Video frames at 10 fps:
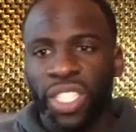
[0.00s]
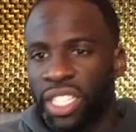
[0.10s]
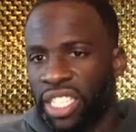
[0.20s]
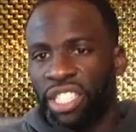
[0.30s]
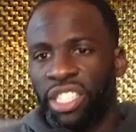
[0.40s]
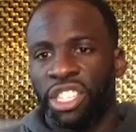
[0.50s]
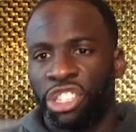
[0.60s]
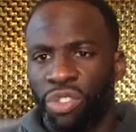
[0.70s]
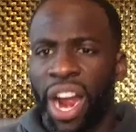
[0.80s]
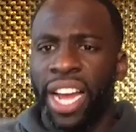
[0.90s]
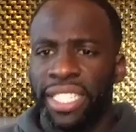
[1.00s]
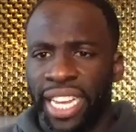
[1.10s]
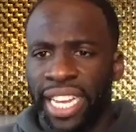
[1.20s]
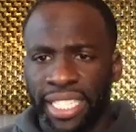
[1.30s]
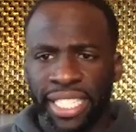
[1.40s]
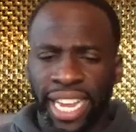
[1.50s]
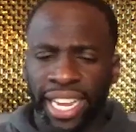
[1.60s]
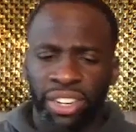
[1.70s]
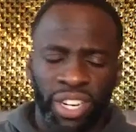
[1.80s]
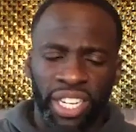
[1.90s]
Just the strides that he's
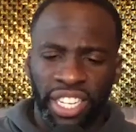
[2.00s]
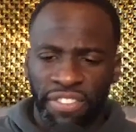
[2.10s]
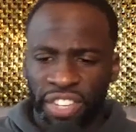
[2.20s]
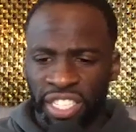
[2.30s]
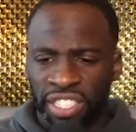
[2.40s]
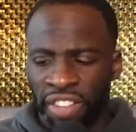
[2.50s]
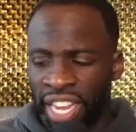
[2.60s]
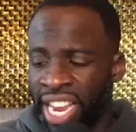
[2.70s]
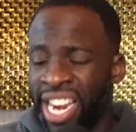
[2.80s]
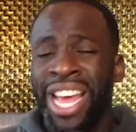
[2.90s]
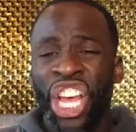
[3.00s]
taking on the defensive end,